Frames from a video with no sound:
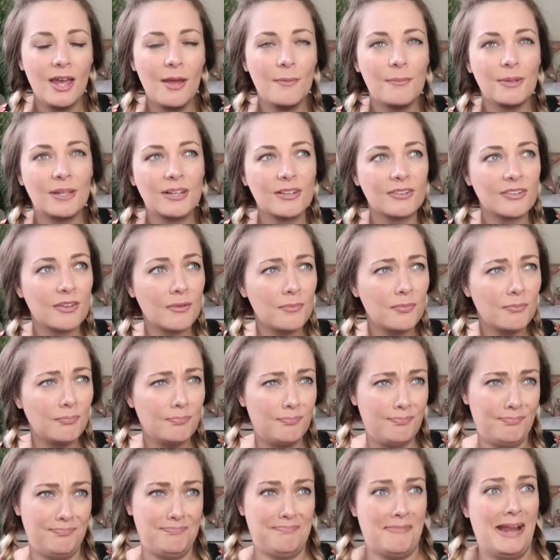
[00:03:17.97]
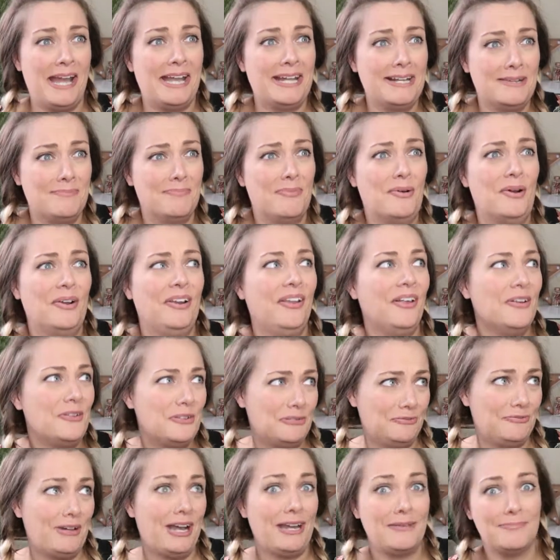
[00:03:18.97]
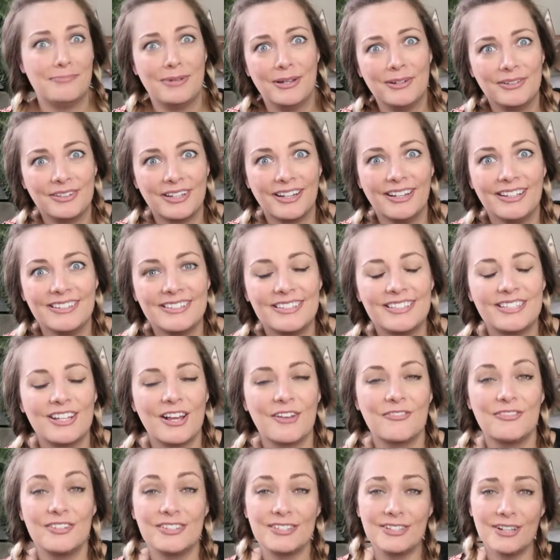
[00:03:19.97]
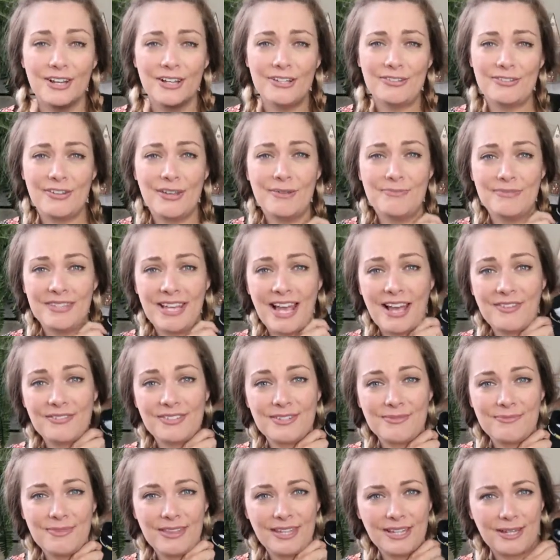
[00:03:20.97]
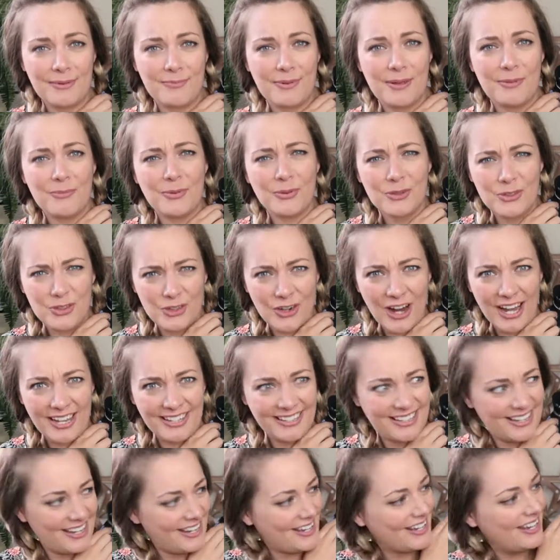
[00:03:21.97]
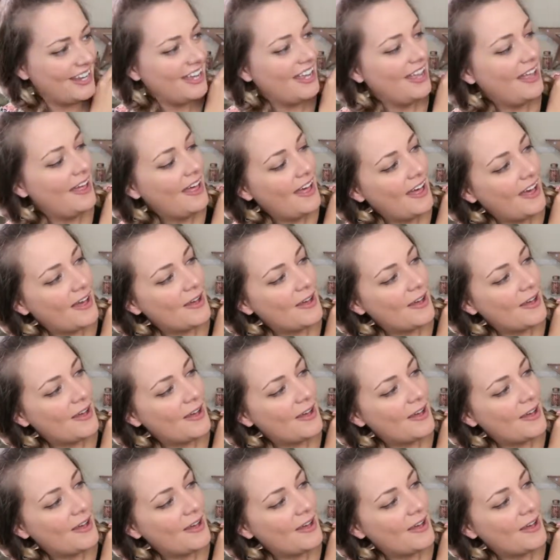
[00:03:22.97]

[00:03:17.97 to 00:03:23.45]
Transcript: because I mainly buy like rainbow coloured stuff, it's nice for him to have something a bit more trendy.